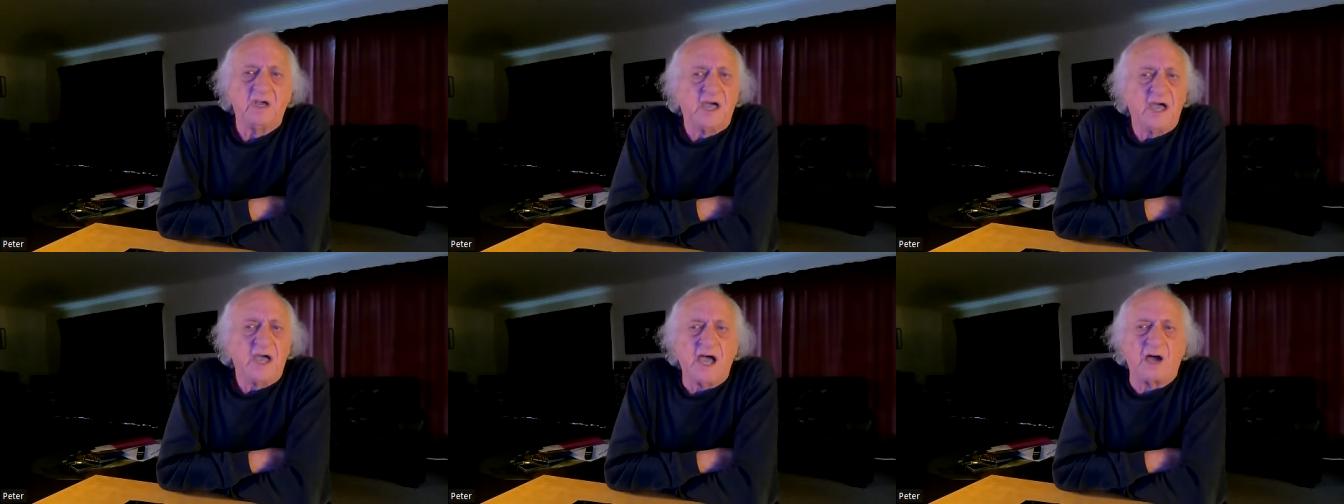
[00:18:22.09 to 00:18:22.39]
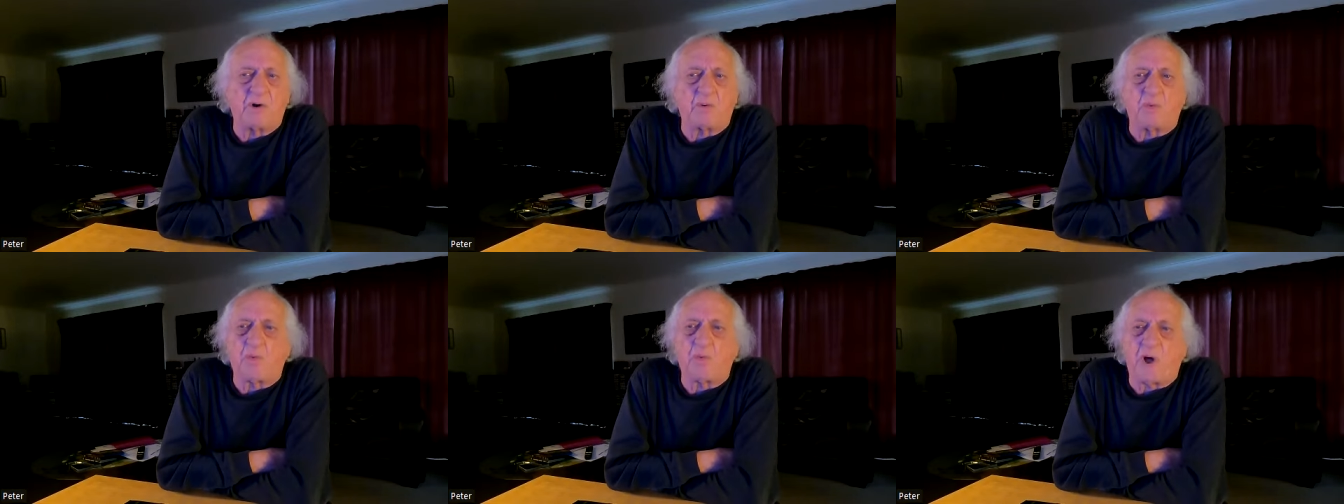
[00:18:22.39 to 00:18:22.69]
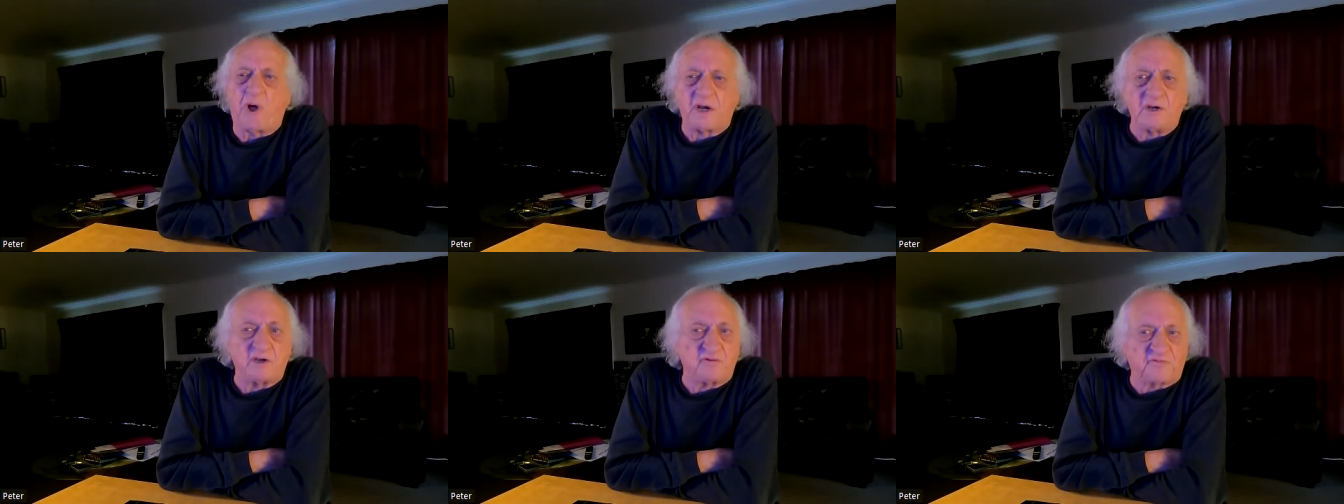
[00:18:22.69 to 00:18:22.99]
how
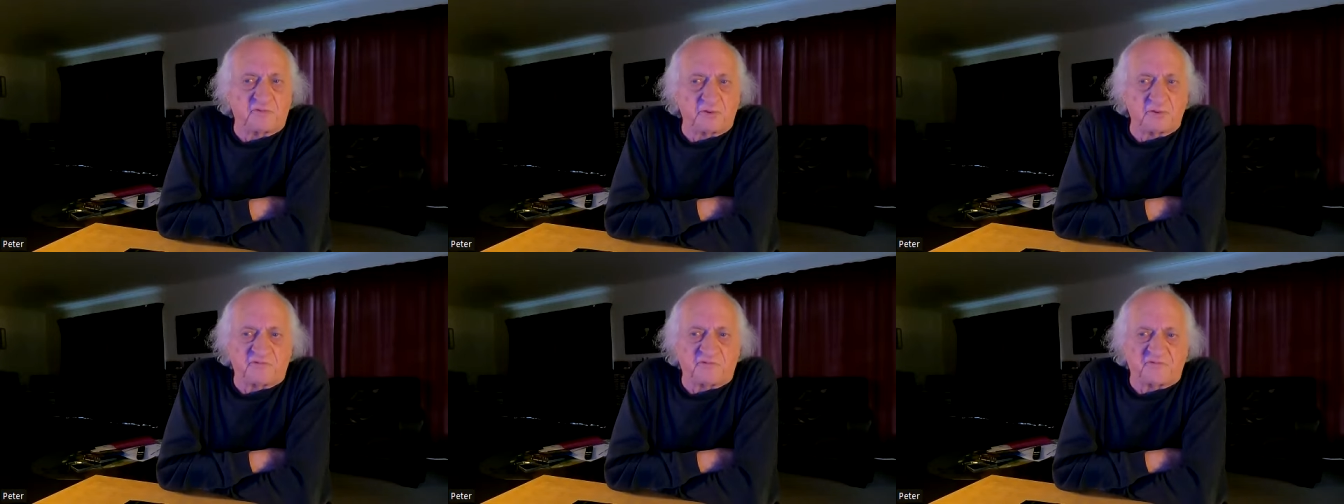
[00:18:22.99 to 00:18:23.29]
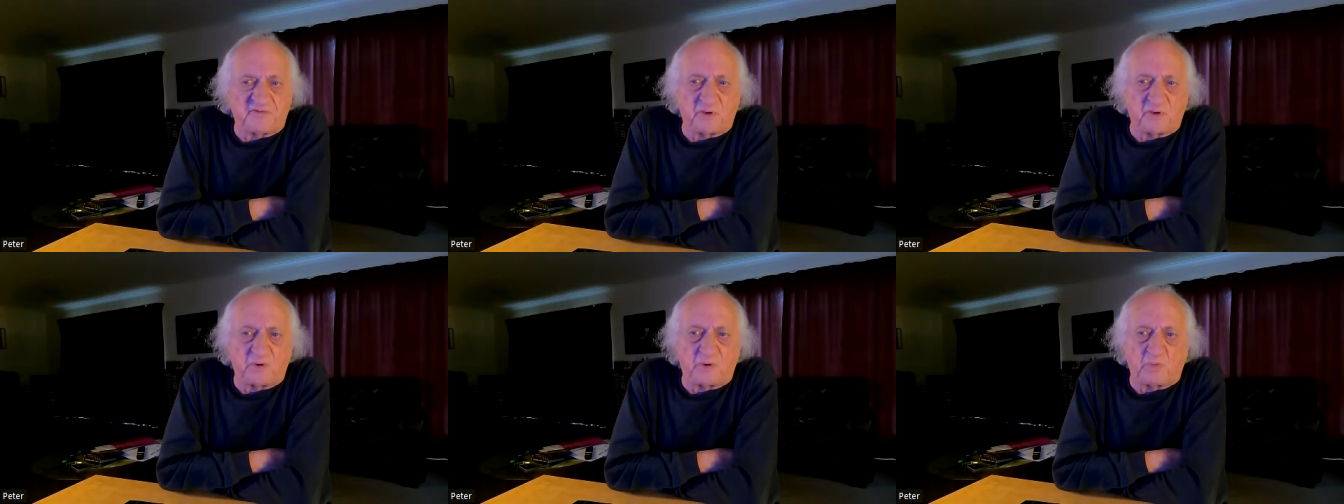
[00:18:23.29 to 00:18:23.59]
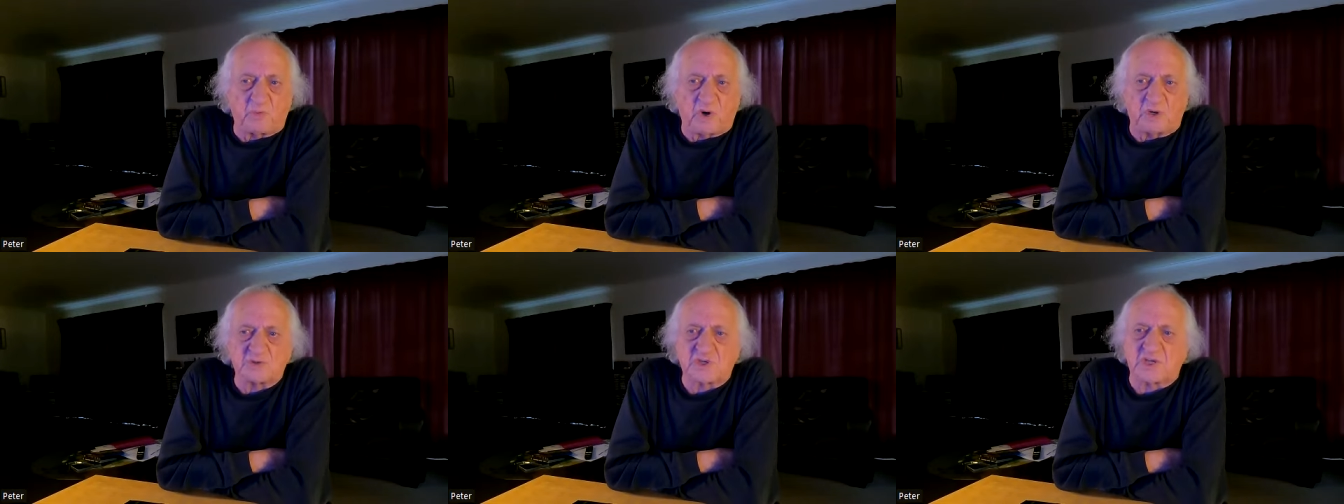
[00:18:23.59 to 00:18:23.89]
wonderful the film
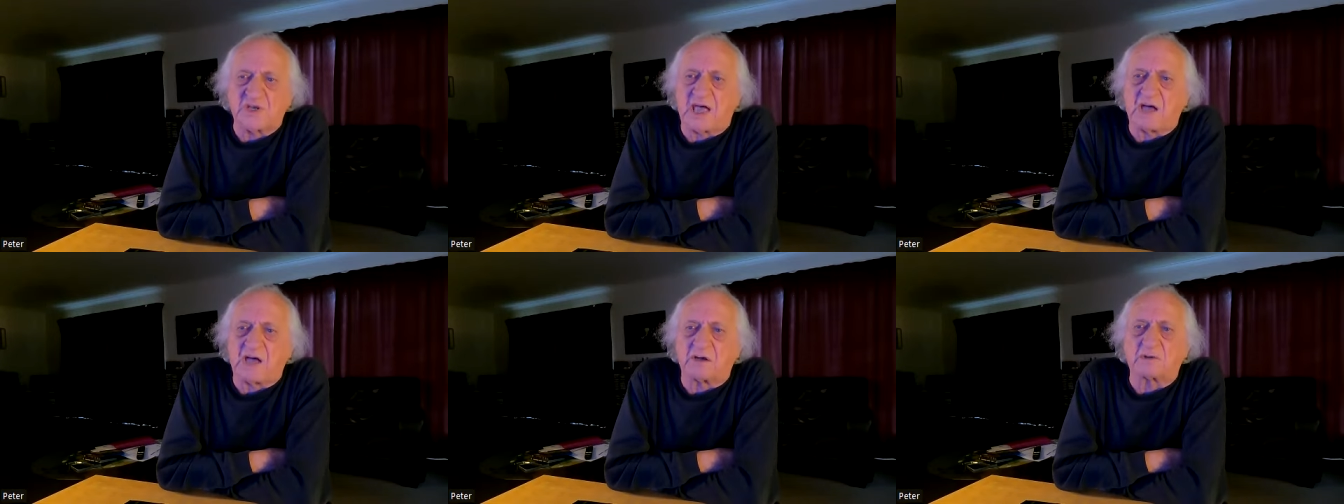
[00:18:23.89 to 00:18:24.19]
was and how